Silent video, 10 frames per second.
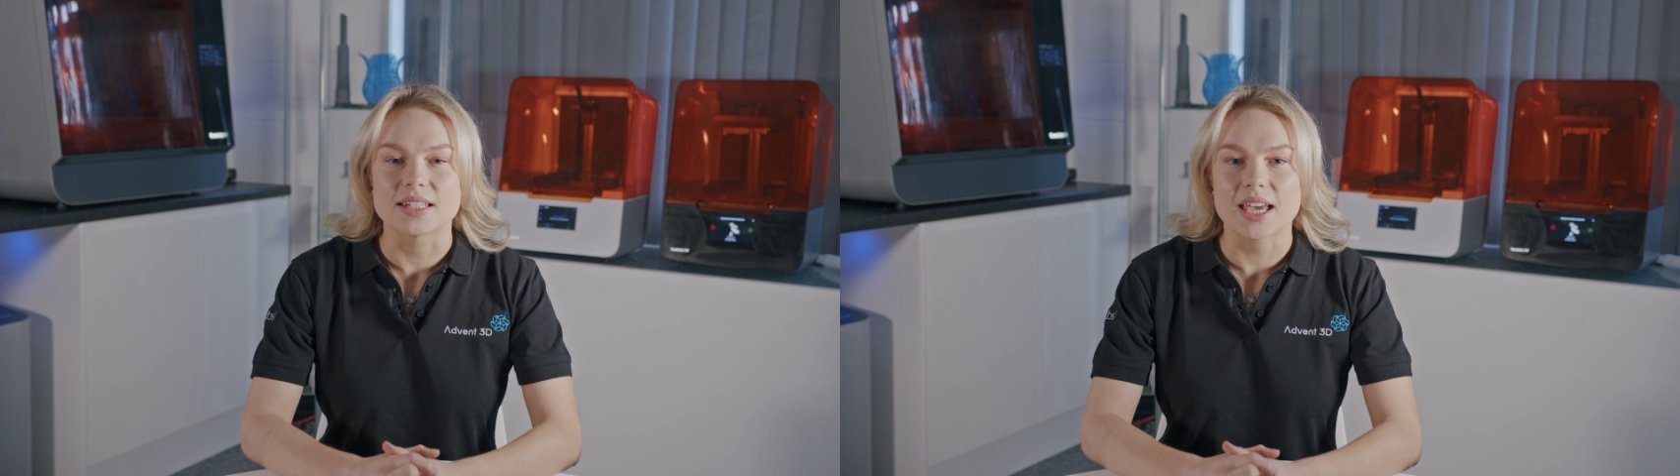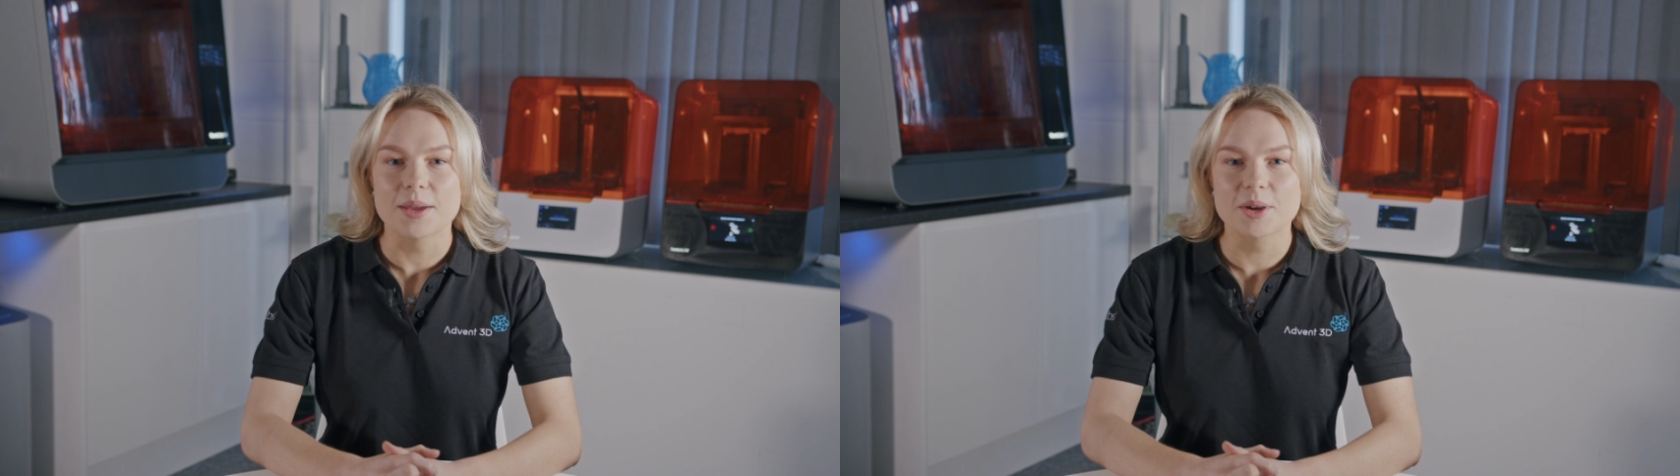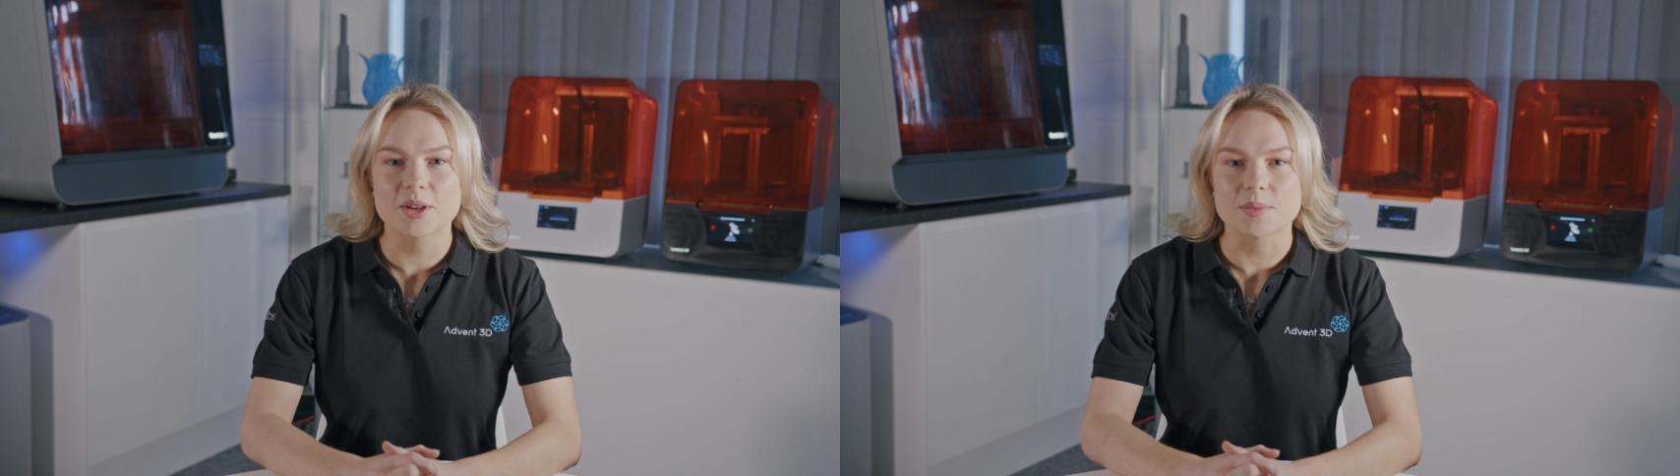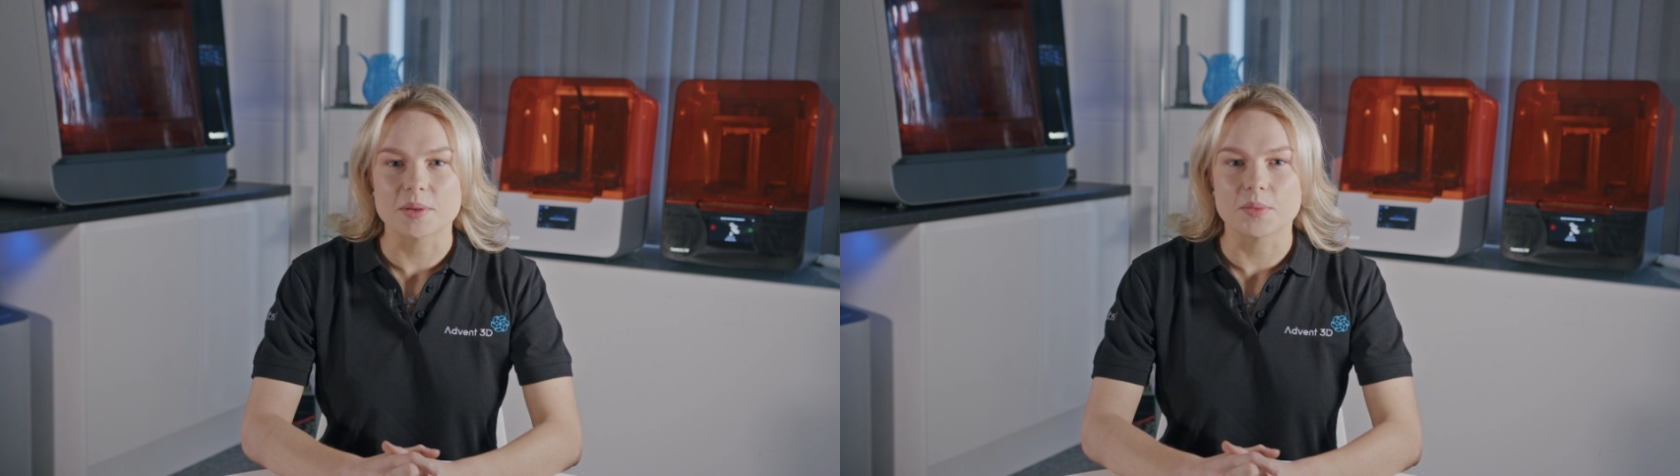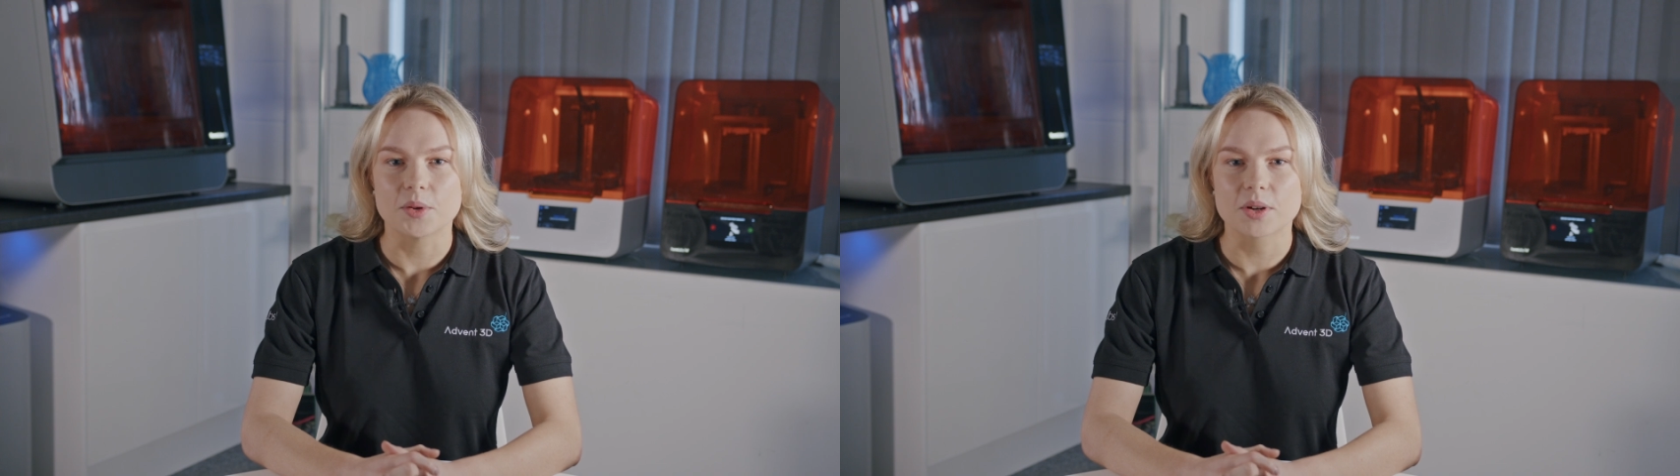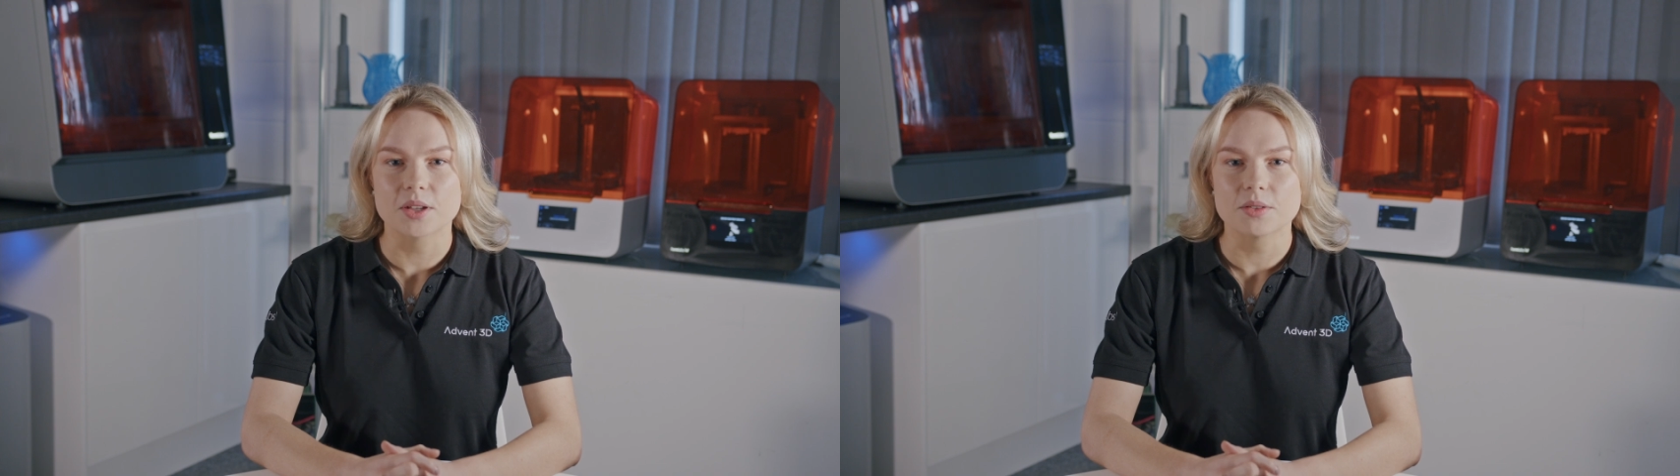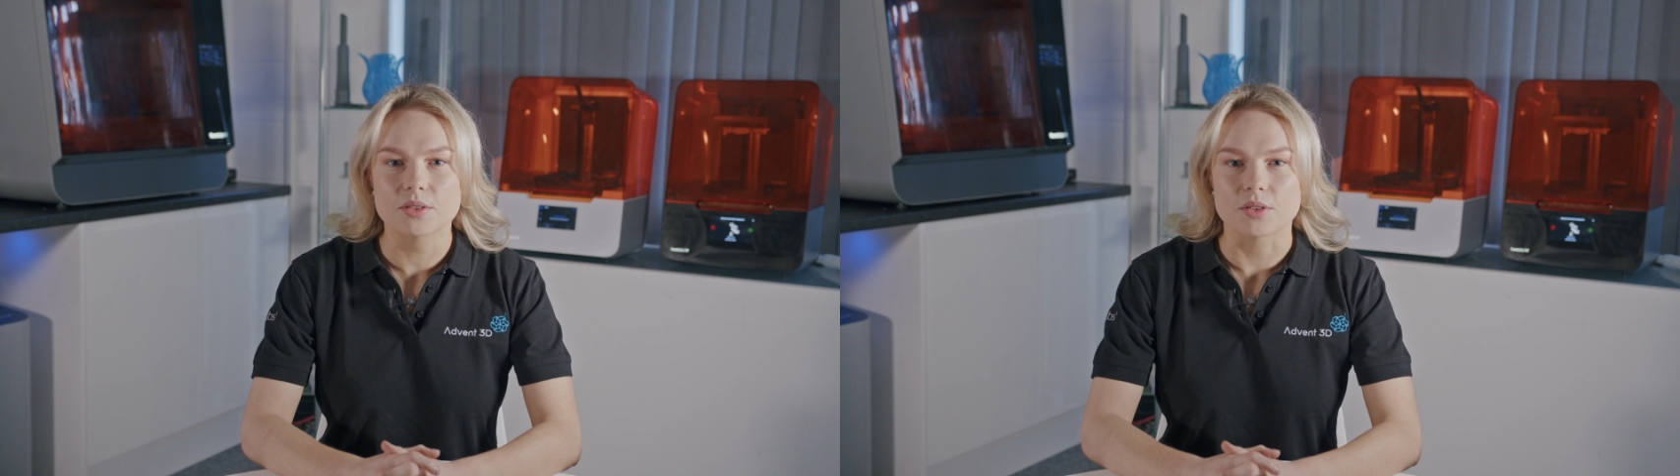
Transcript: Today we're going to be walking you